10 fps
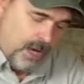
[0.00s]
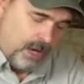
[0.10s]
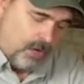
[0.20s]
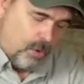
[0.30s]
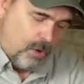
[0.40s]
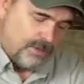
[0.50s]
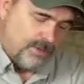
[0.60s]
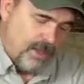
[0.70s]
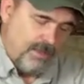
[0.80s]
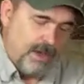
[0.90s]
And of
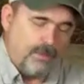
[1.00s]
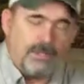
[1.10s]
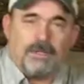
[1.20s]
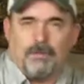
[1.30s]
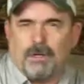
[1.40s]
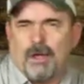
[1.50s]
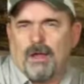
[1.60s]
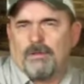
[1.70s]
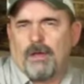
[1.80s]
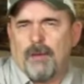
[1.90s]
course, and then we
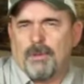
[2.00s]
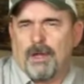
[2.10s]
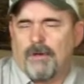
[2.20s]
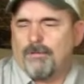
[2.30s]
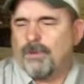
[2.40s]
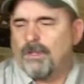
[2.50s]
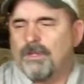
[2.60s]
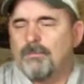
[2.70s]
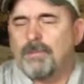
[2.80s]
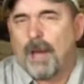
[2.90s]
top it off with a
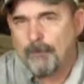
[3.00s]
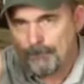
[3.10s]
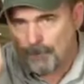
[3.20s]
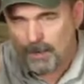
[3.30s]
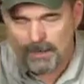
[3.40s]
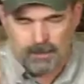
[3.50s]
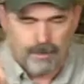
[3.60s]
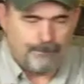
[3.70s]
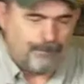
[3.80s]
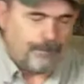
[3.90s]
tip top right
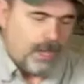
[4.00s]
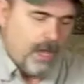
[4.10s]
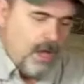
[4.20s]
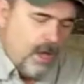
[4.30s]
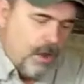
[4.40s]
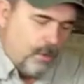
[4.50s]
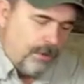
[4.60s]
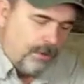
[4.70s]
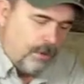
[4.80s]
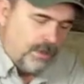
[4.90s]
there.
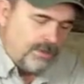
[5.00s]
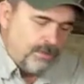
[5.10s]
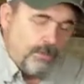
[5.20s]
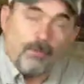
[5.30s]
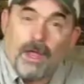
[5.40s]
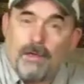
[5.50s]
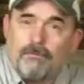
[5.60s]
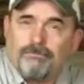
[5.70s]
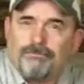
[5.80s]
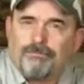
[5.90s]
We throw in some thread.
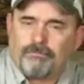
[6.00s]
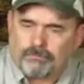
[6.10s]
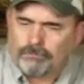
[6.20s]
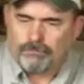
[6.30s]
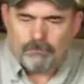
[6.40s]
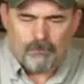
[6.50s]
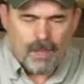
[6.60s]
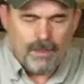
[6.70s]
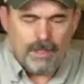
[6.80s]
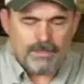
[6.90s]

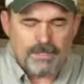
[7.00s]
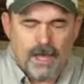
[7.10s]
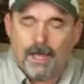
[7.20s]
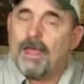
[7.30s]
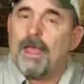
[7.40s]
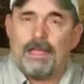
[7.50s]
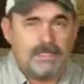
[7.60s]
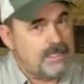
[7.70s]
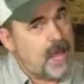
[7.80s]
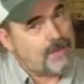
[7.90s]
This
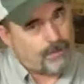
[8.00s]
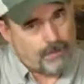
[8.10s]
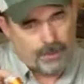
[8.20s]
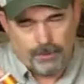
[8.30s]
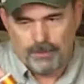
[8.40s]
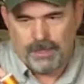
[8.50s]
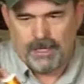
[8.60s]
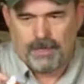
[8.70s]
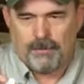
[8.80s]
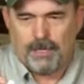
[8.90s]
is not the thread you'll be
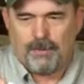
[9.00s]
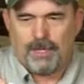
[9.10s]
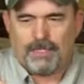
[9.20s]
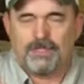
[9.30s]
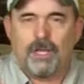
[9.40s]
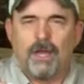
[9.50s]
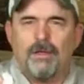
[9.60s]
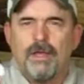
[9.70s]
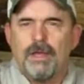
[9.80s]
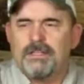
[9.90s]
getting, by the way. This
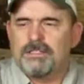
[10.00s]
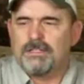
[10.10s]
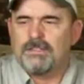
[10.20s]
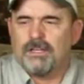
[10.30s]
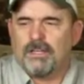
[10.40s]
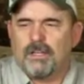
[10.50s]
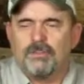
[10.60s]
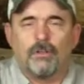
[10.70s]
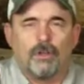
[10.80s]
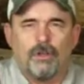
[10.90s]
Sunset
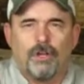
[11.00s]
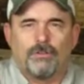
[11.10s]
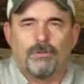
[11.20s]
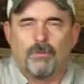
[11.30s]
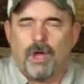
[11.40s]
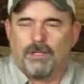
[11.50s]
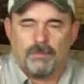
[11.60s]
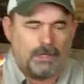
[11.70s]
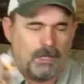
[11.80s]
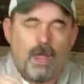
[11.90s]
does look good on some
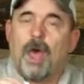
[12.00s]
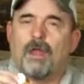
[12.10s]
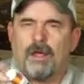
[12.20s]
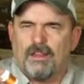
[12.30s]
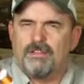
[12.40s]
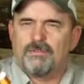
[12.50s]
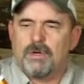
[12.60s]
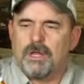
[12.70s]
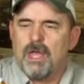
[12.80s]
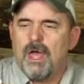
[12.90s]
rods, but not on this
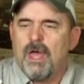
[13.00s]
one.